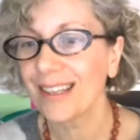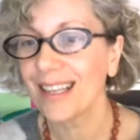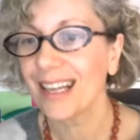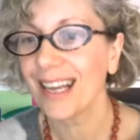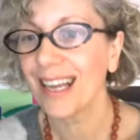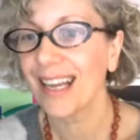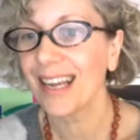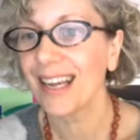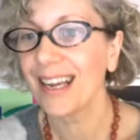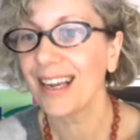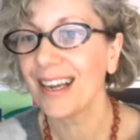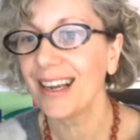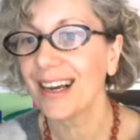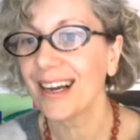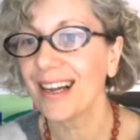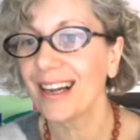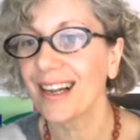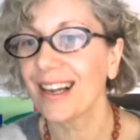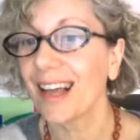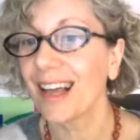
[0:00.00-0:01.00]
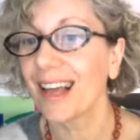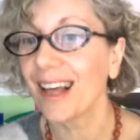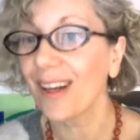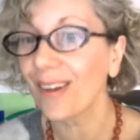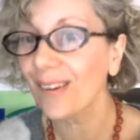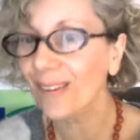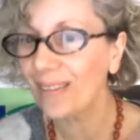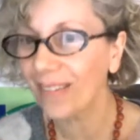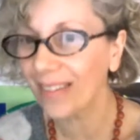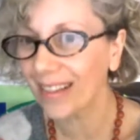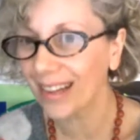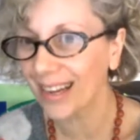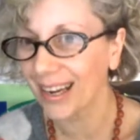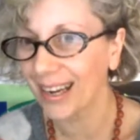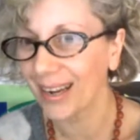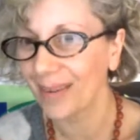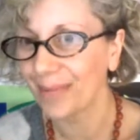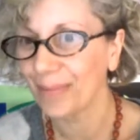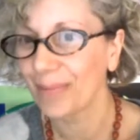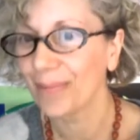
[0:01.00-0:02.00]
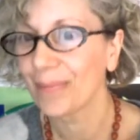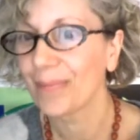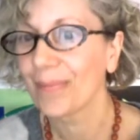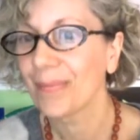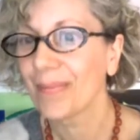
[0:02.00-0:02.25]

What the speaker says: they allowed him